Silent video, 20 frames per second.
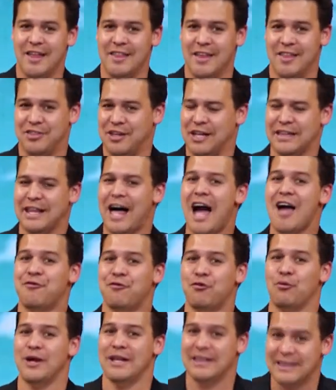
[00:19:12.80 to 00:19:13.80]
the life
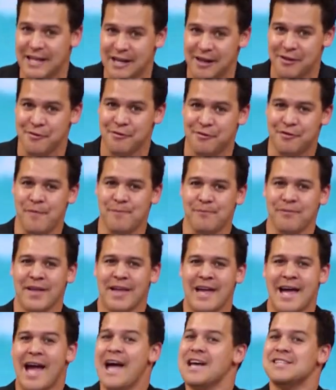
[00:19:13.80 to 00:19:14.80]
we live
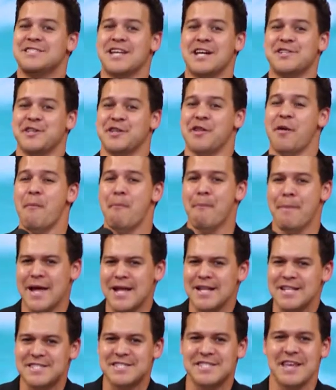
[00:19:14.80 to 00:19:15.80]
has such an
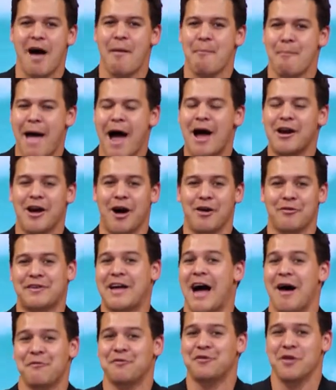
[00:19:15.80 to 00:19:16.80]
immense amount of
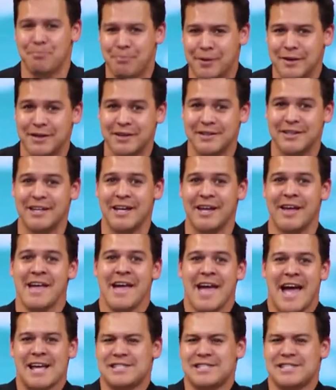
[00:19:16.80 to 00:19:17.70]
comfortability,